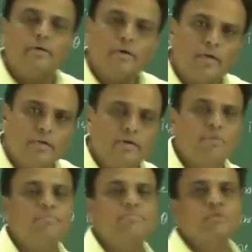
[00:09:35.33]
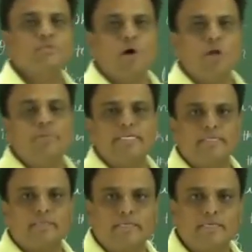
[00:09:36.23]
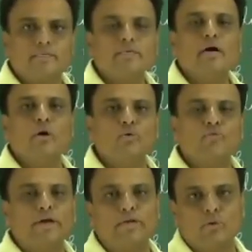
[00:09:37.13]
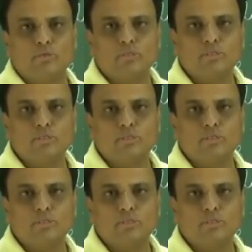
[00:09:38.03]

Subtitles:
and small basic things how to find out